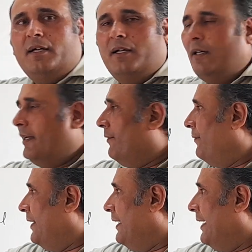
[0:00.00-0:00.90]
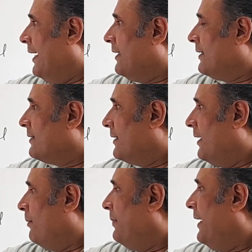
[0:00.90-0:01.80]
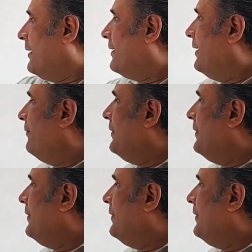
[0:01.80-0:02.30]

react the same reactant